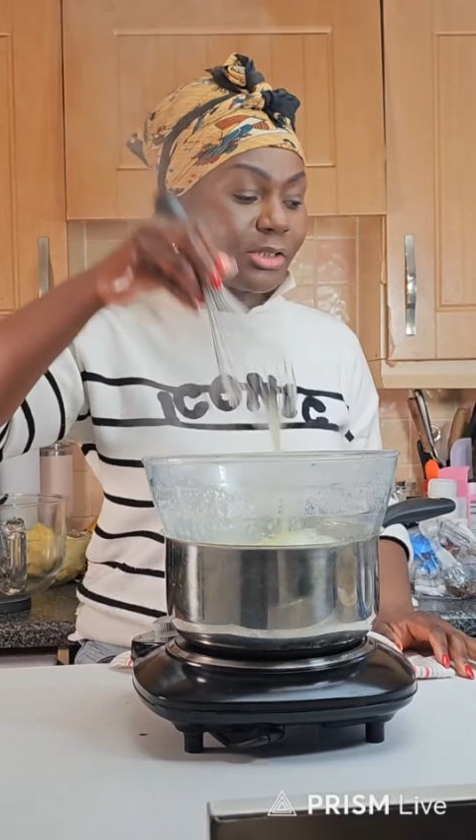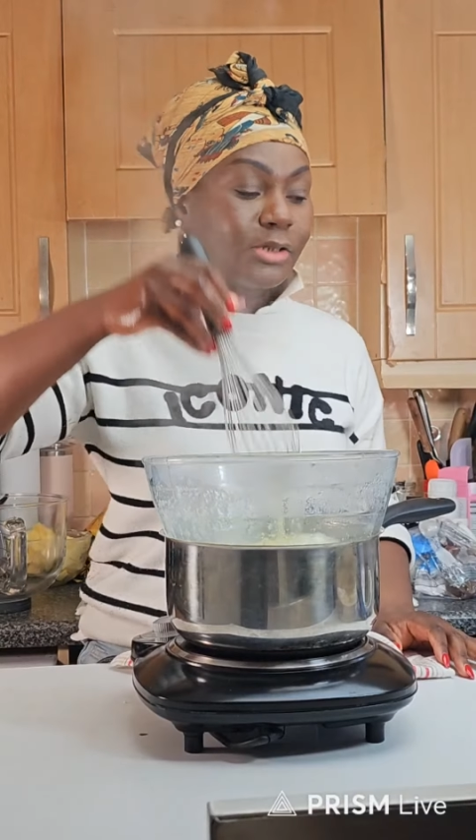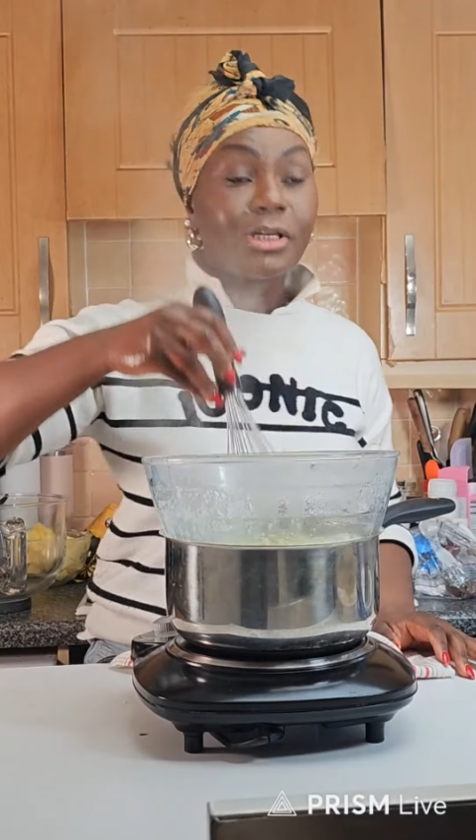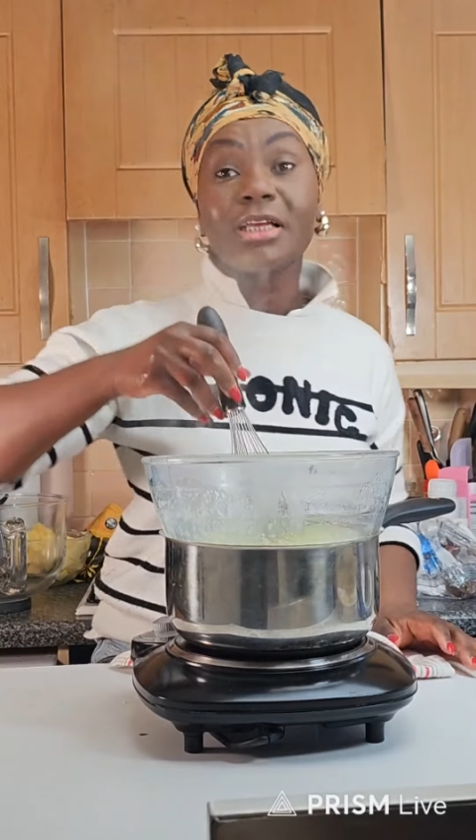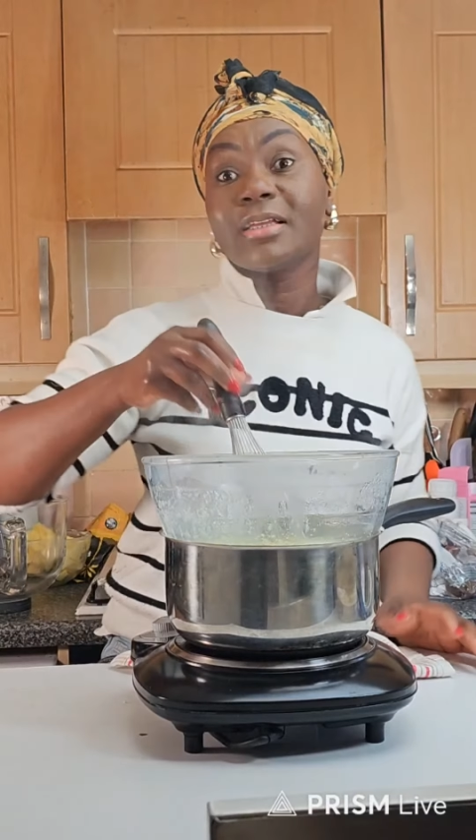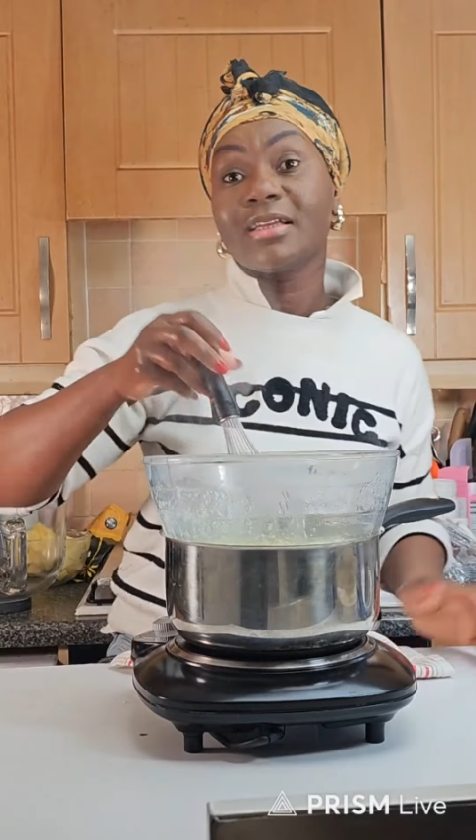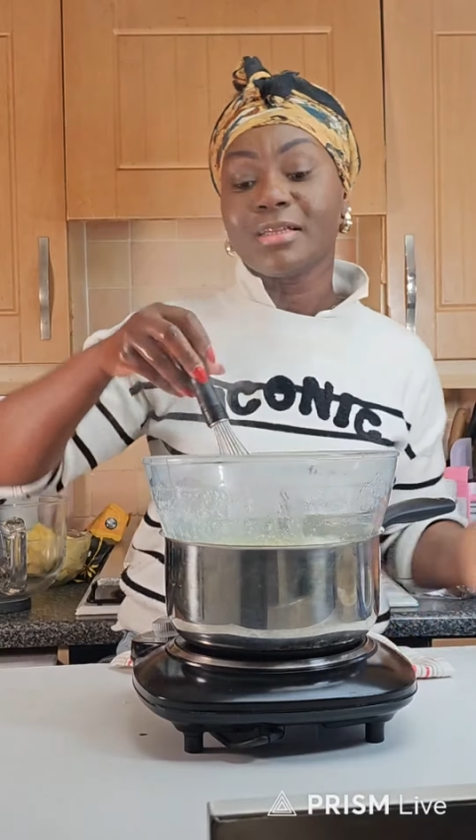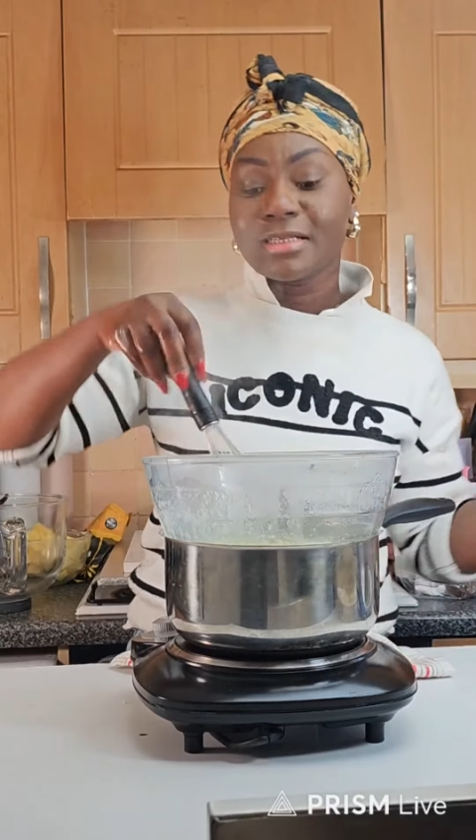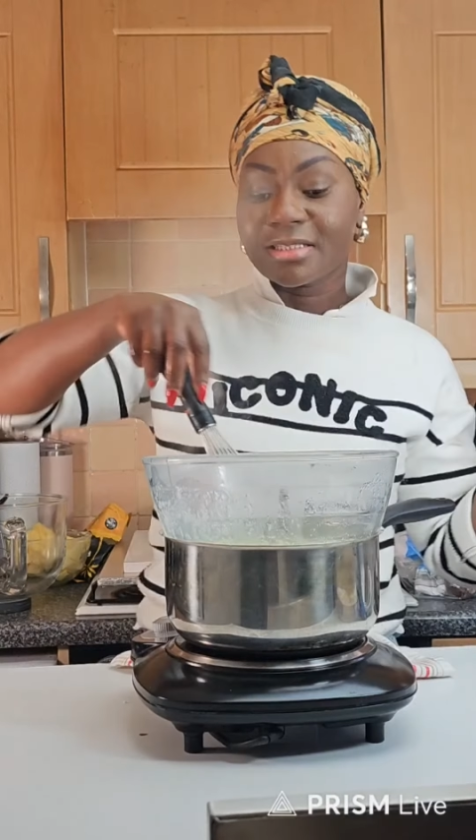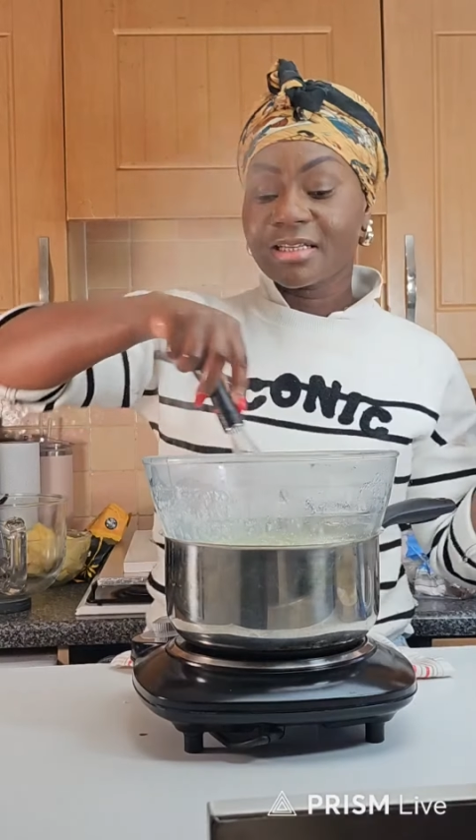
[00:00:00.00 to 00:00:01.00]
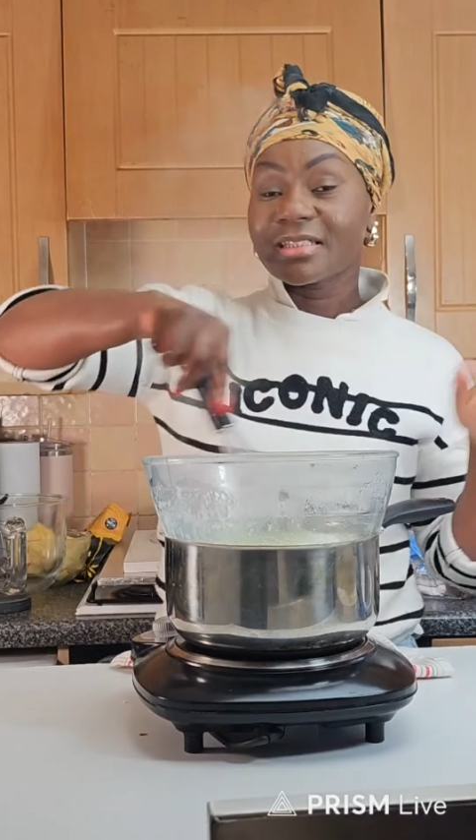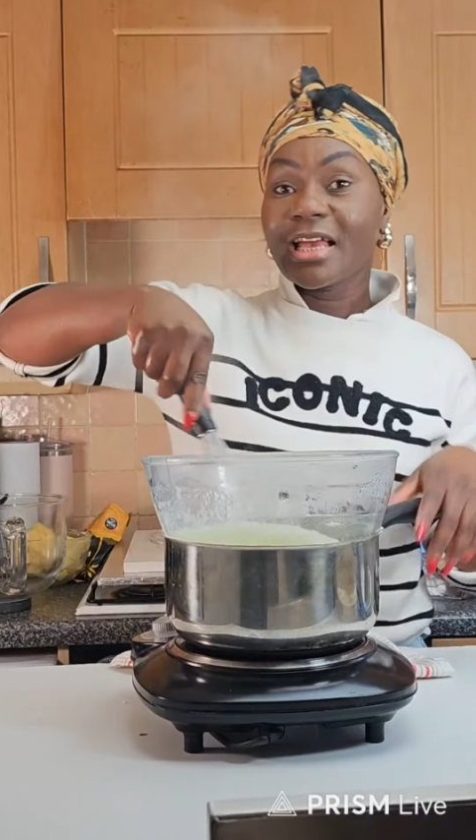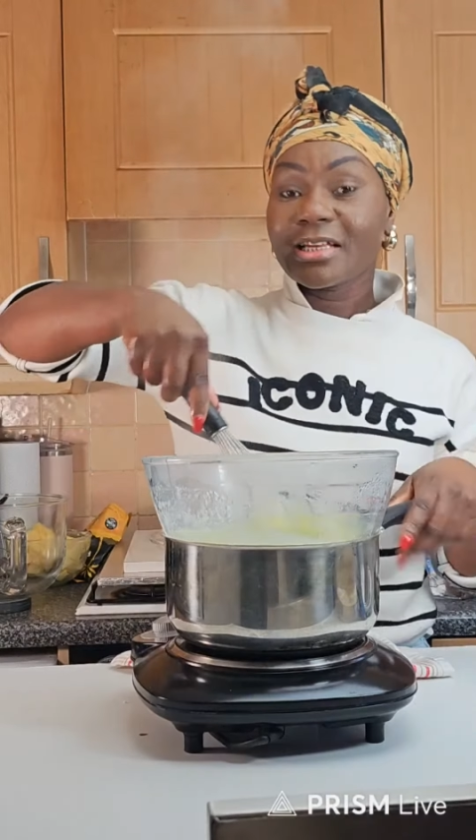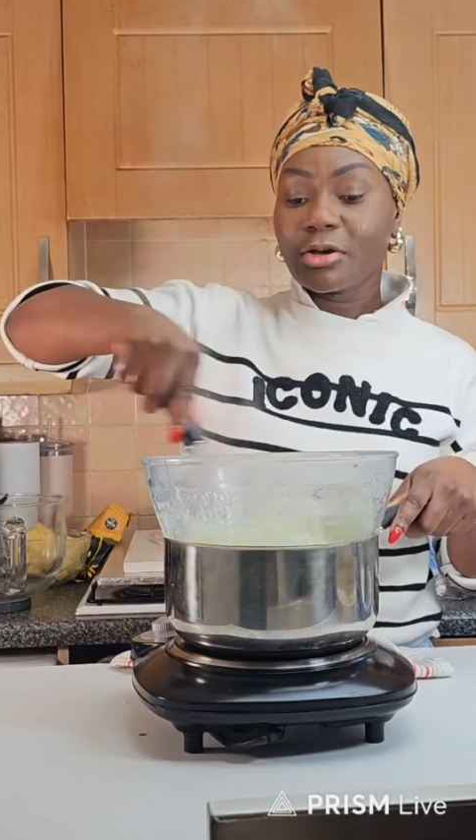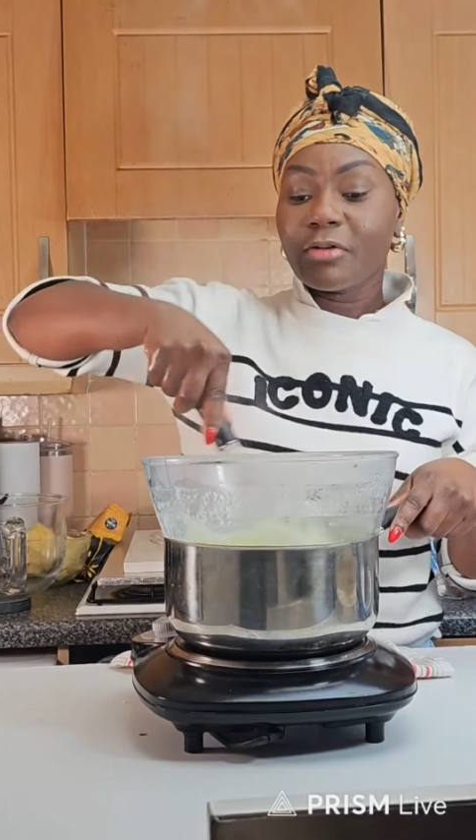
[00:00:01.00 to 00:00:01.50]
to the
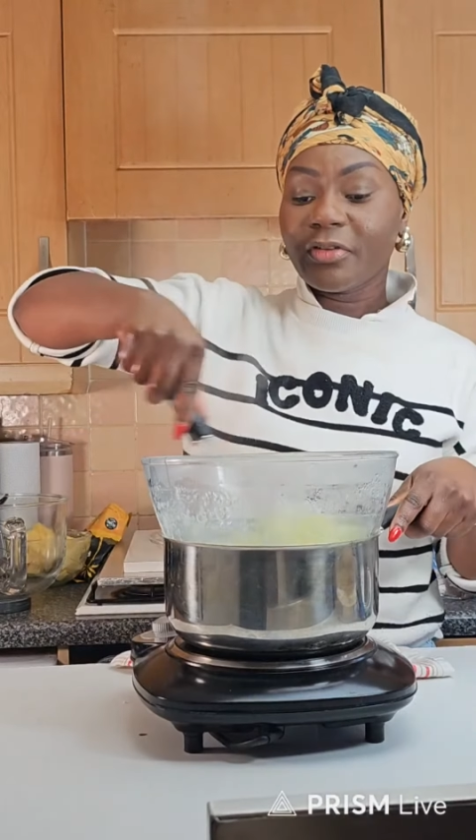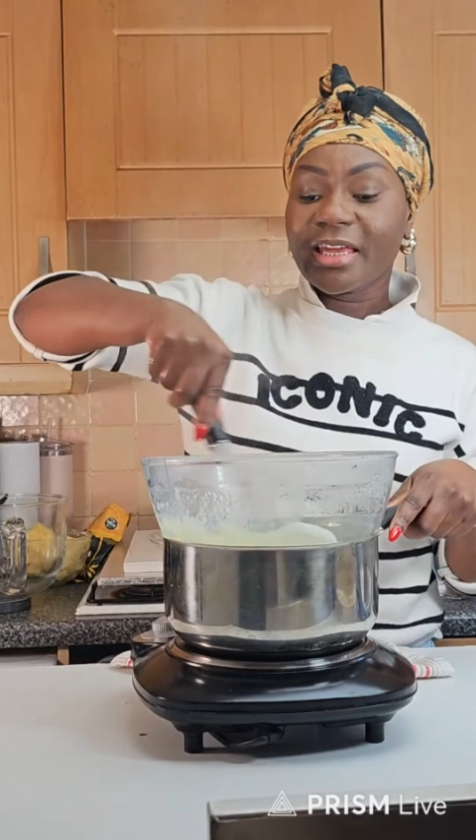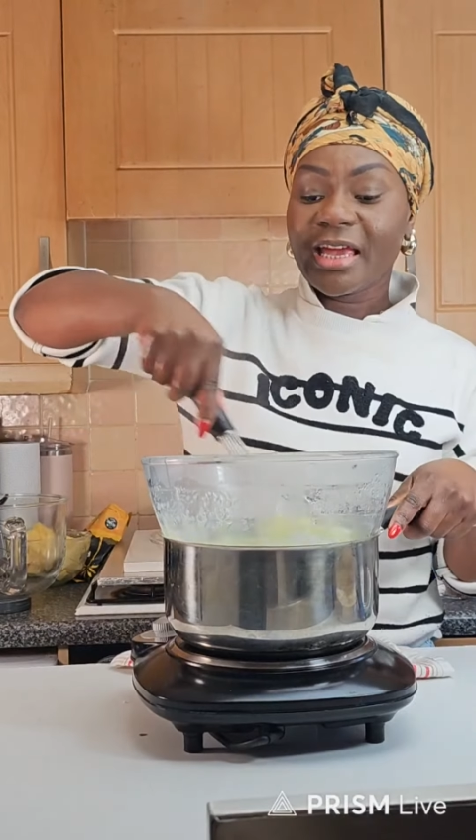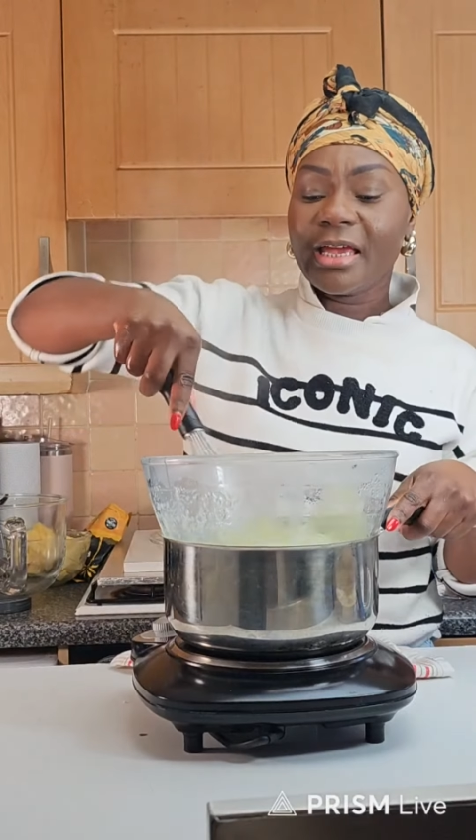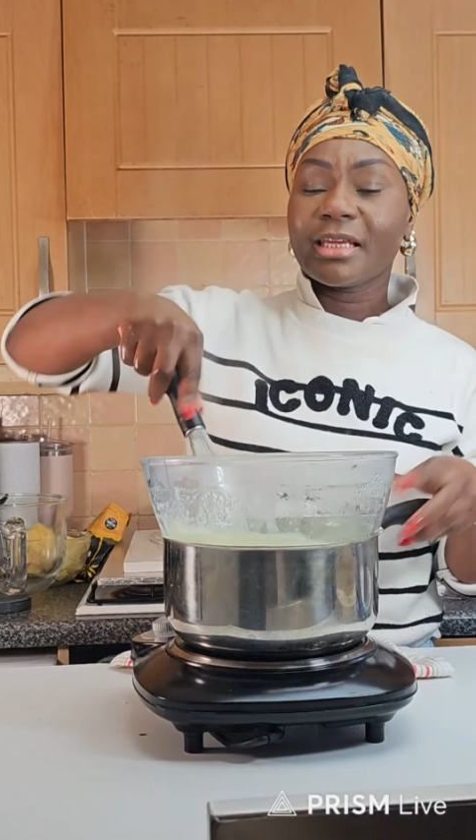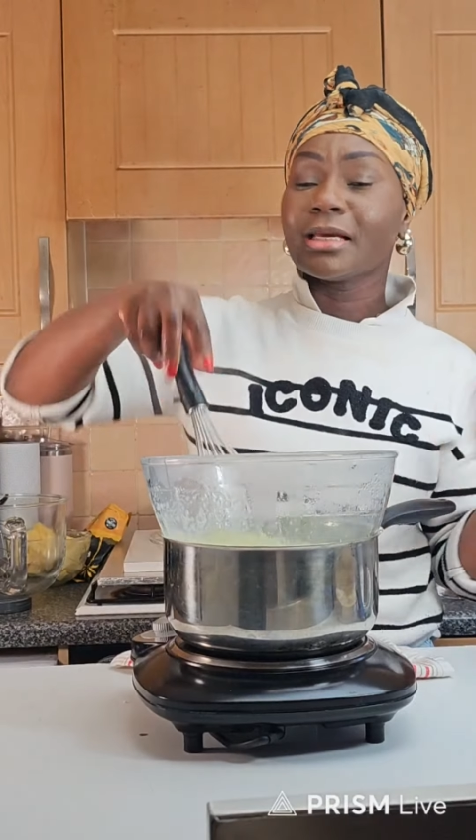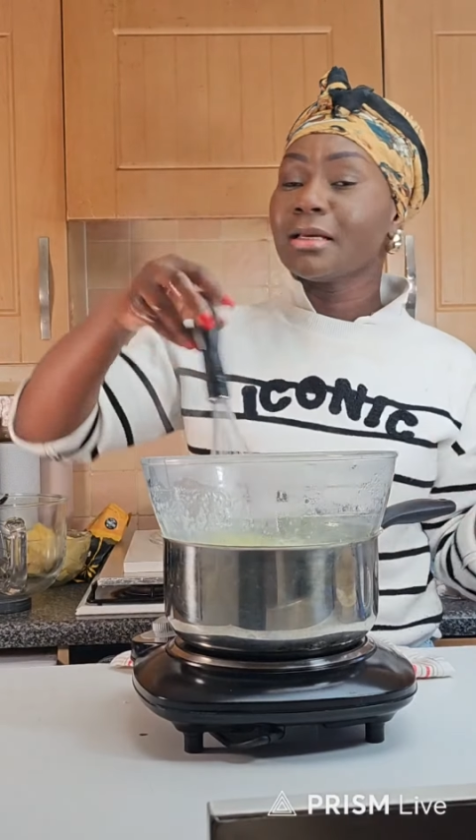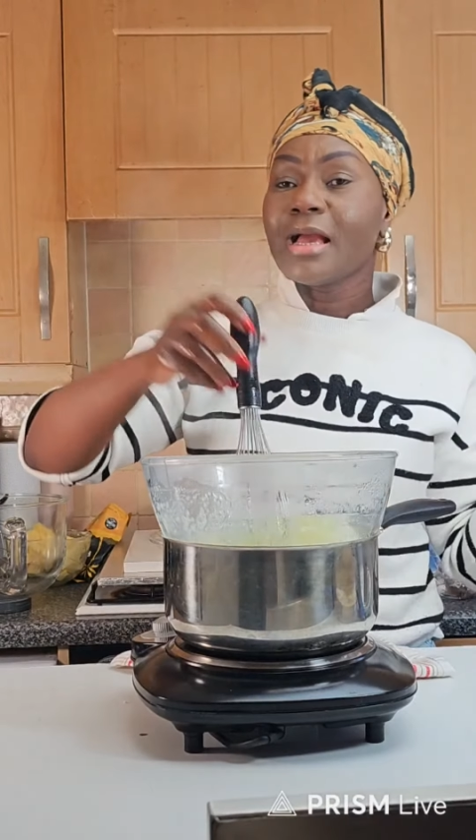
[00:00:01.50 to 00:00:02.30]
success of a cake.